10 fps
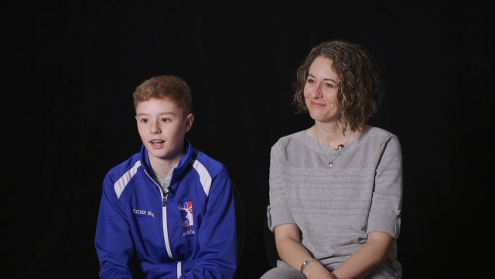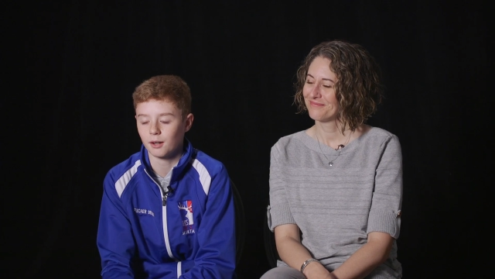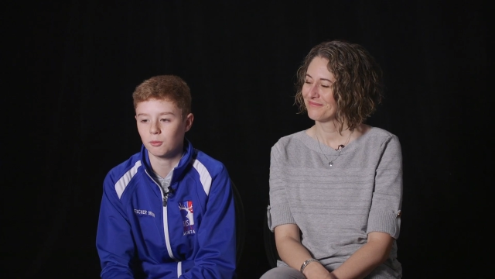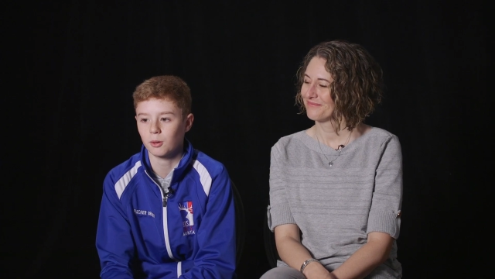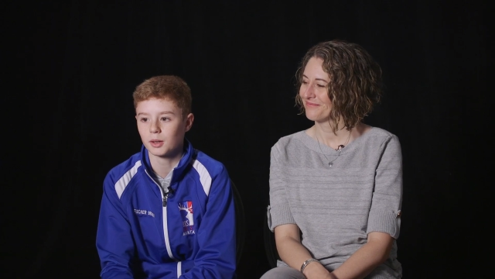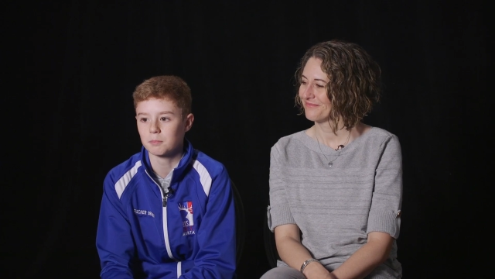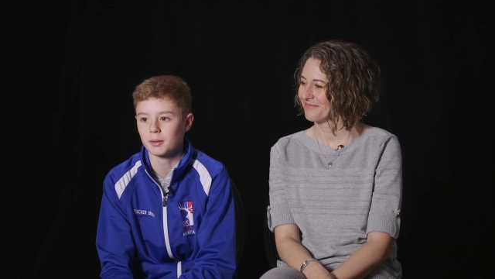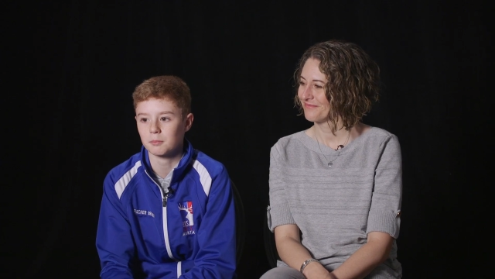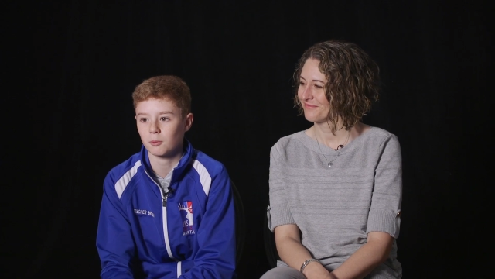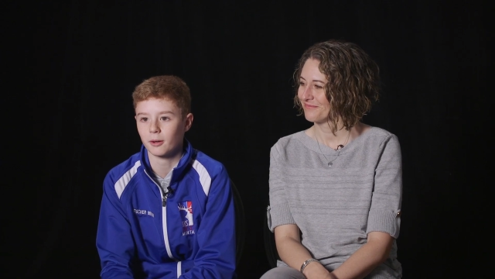Speaker 1: I woke up
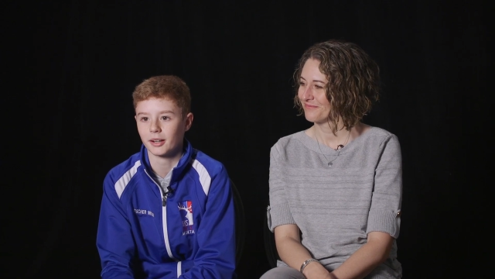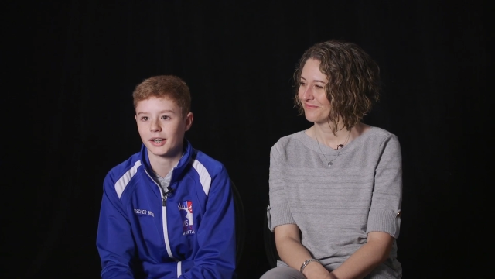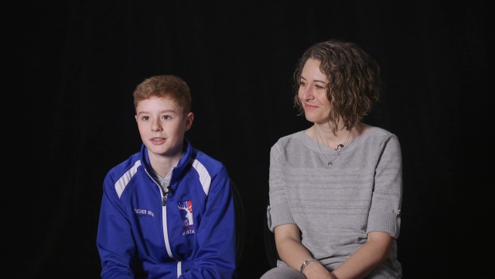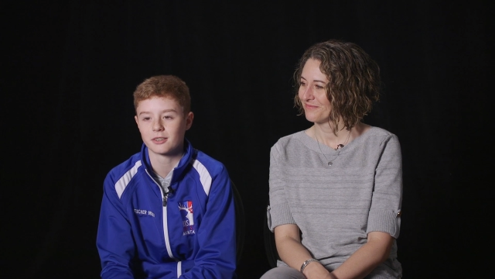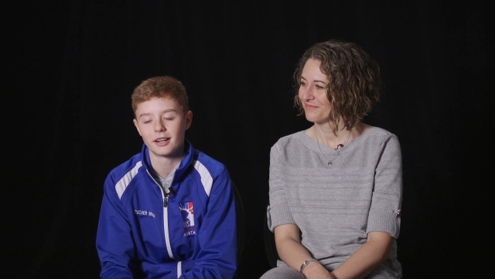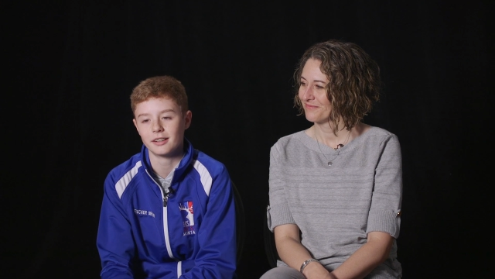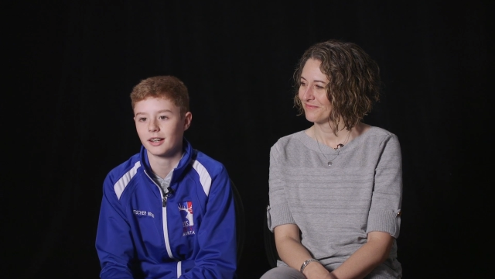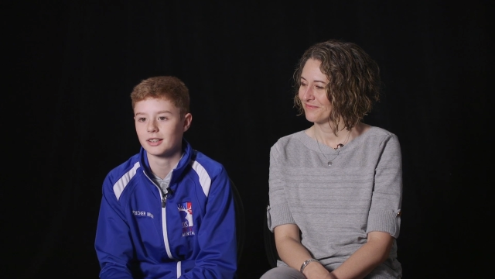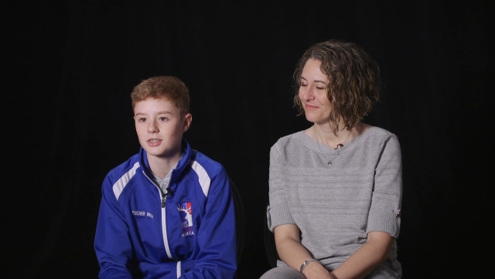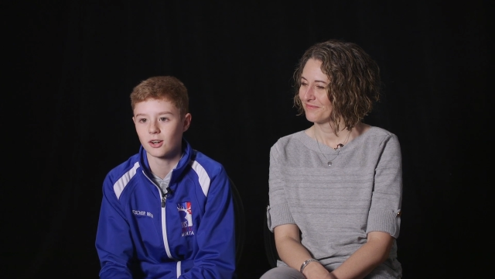in the morning and tried
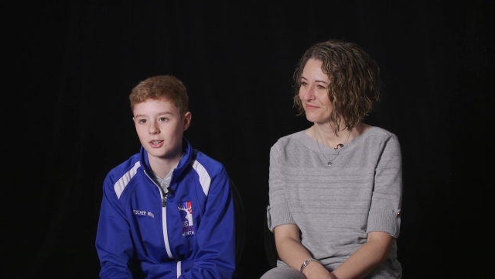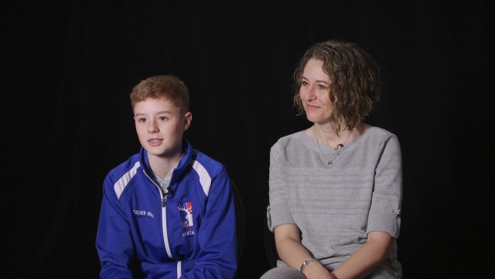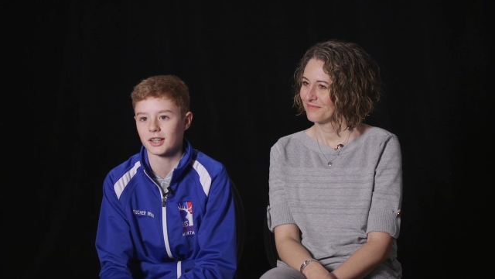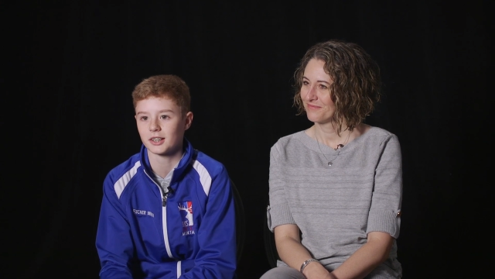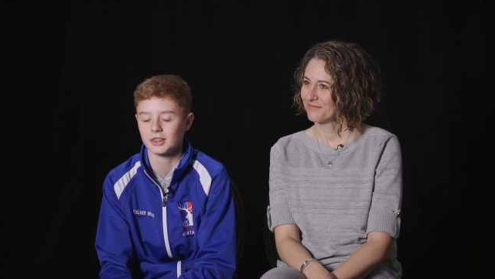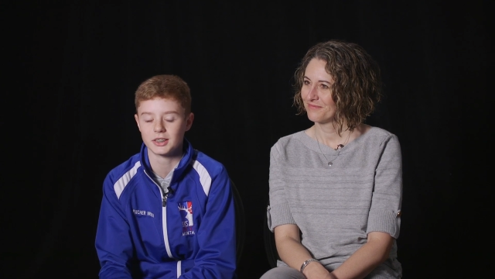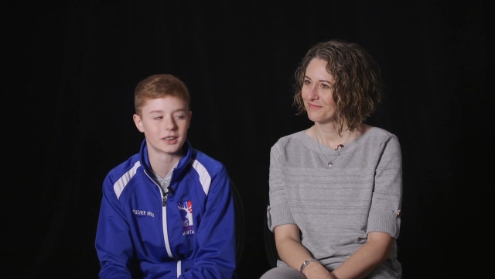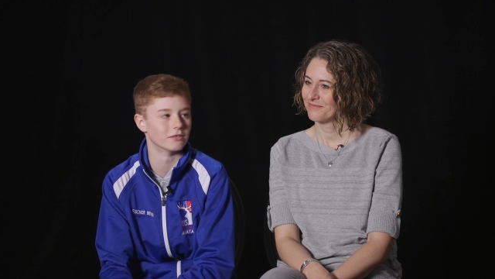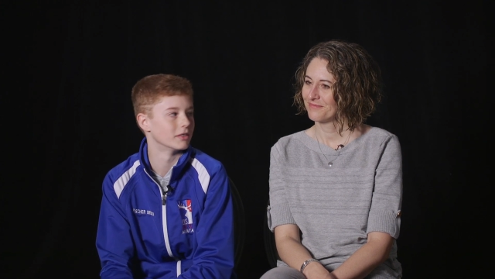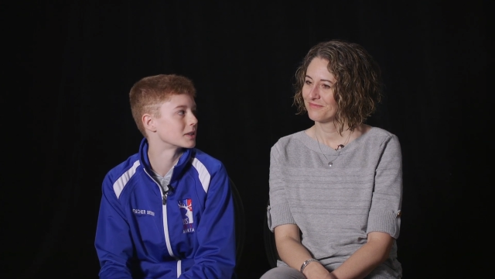as hard as I could to
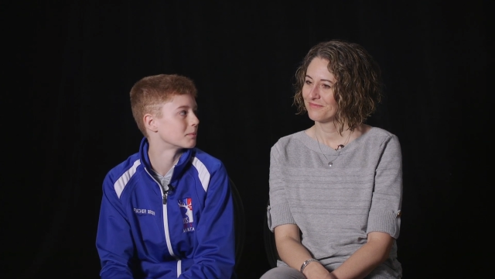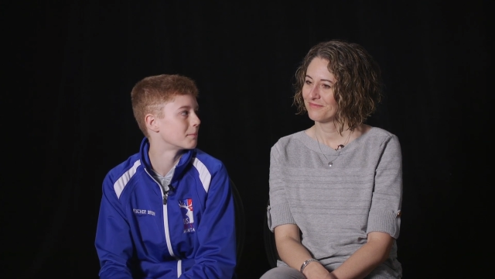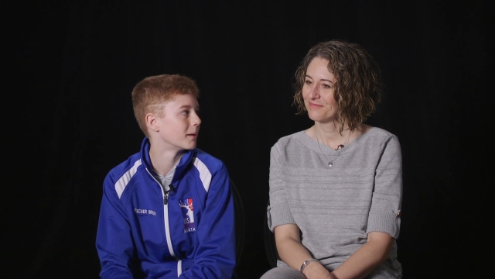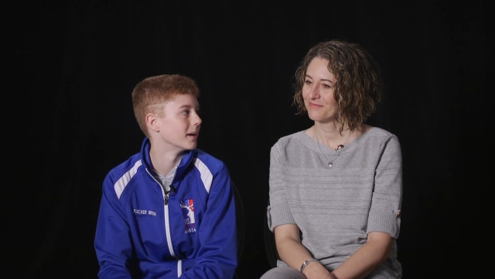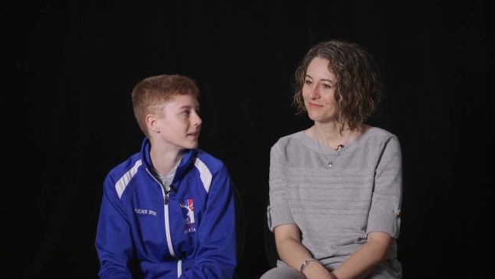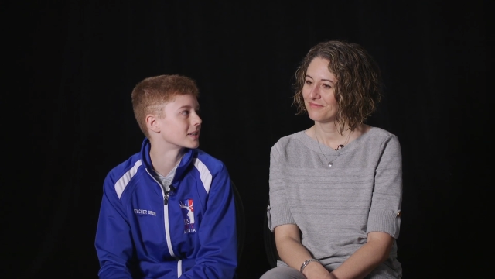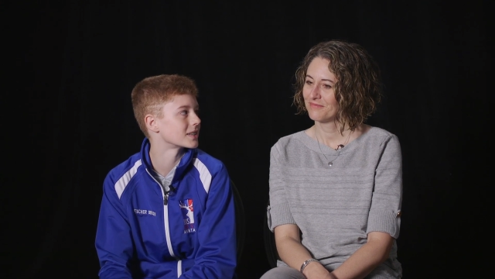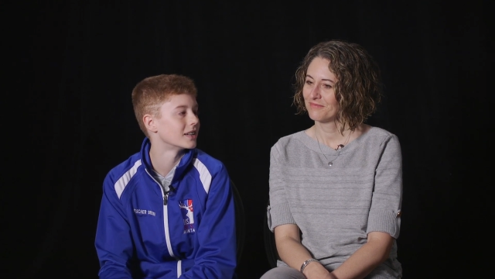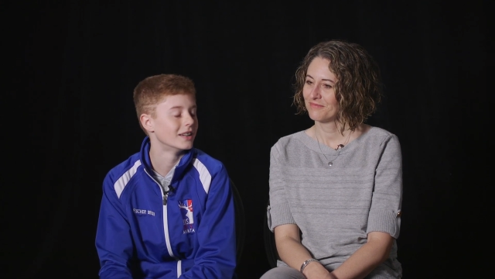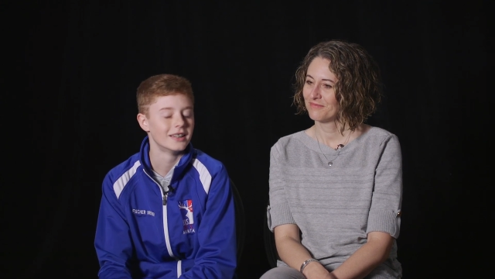convince my
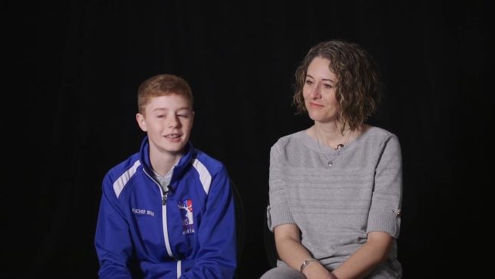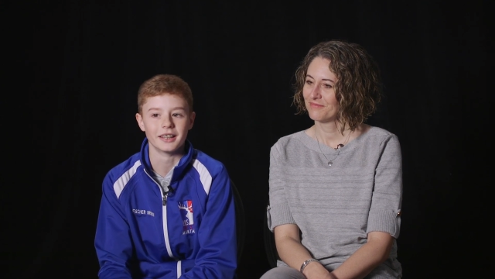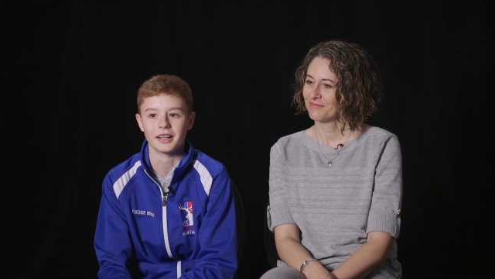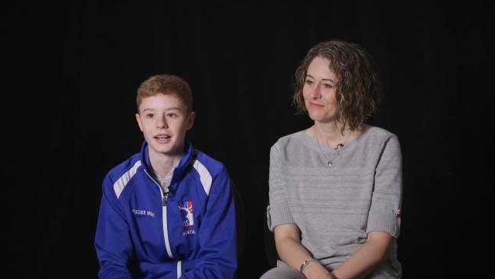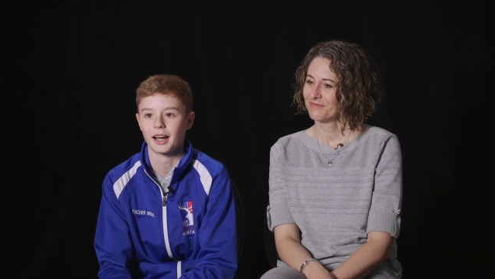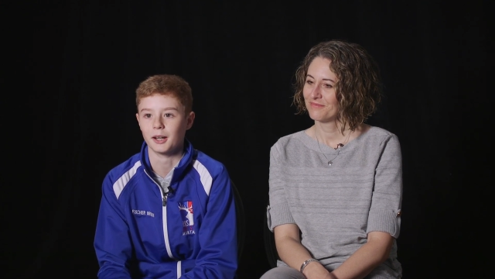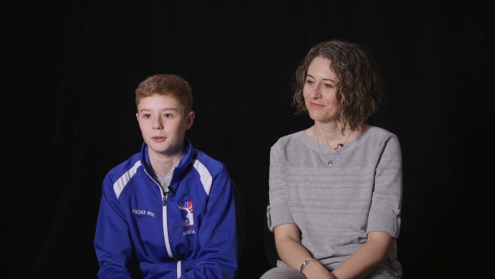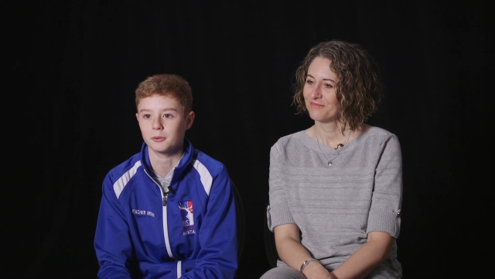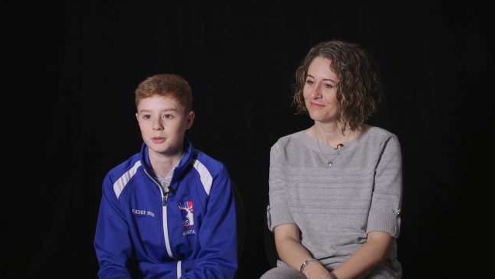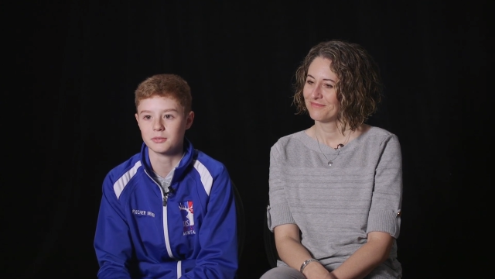parents that
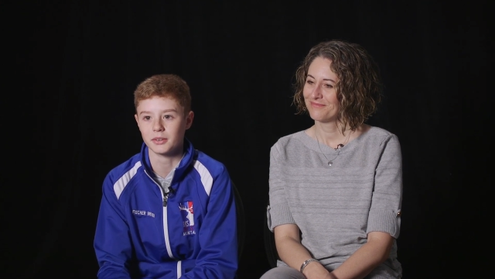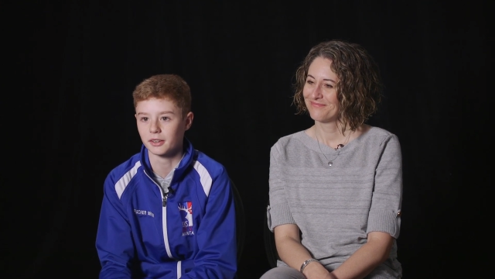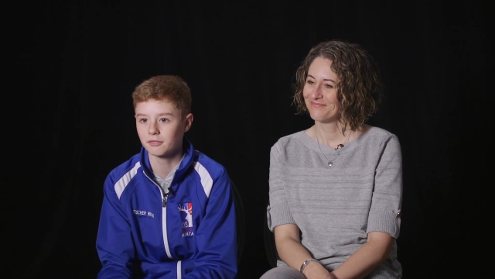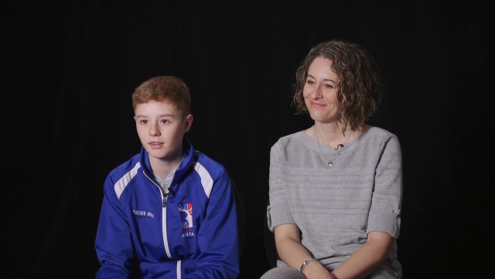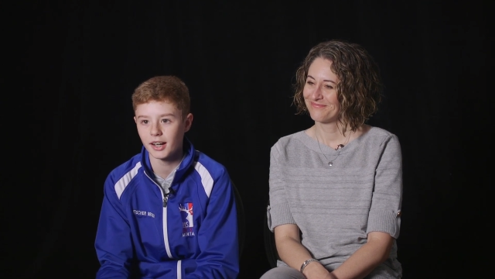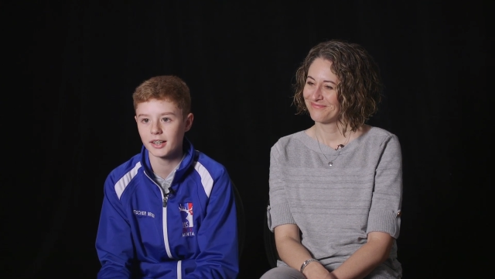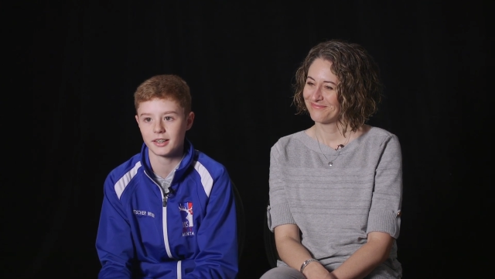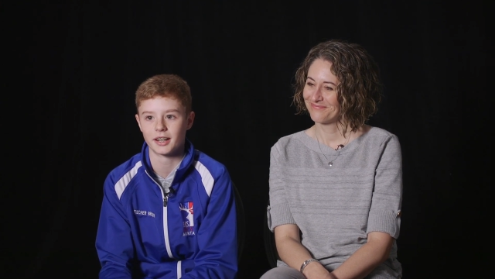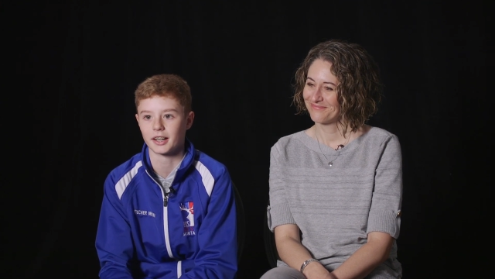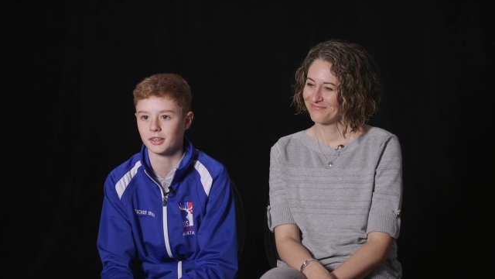I was feeling
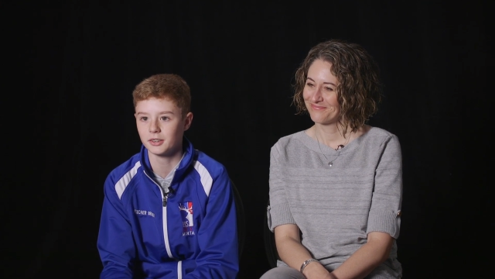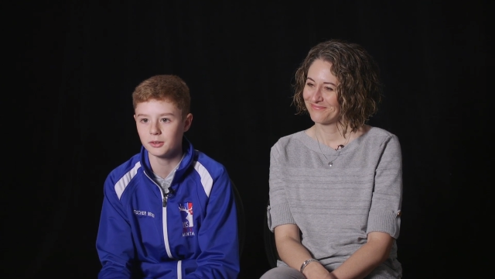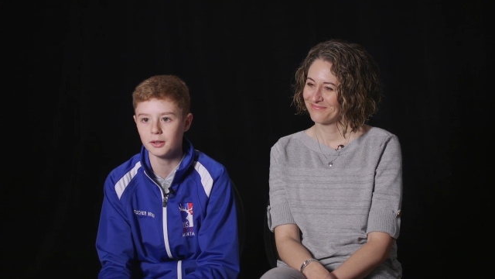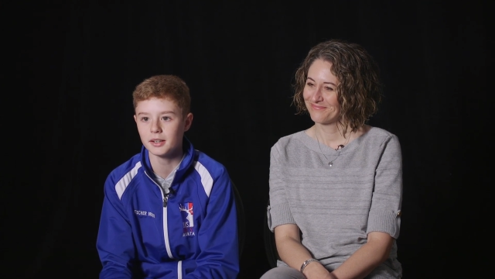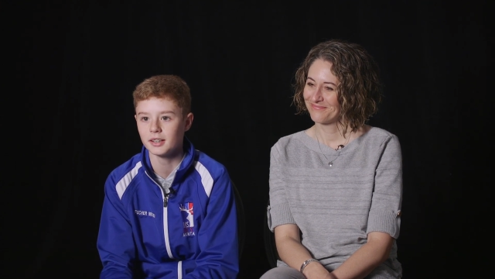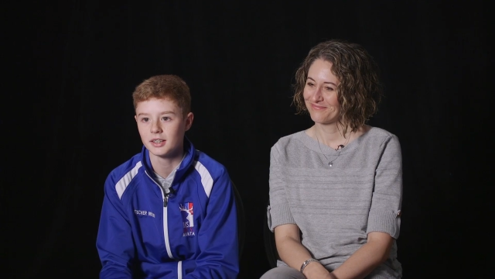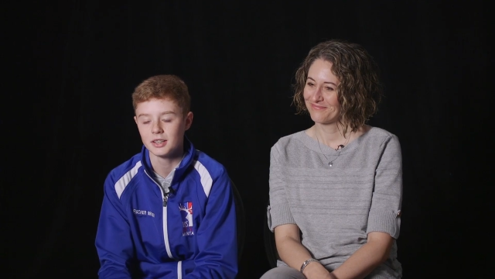fine and I could do it.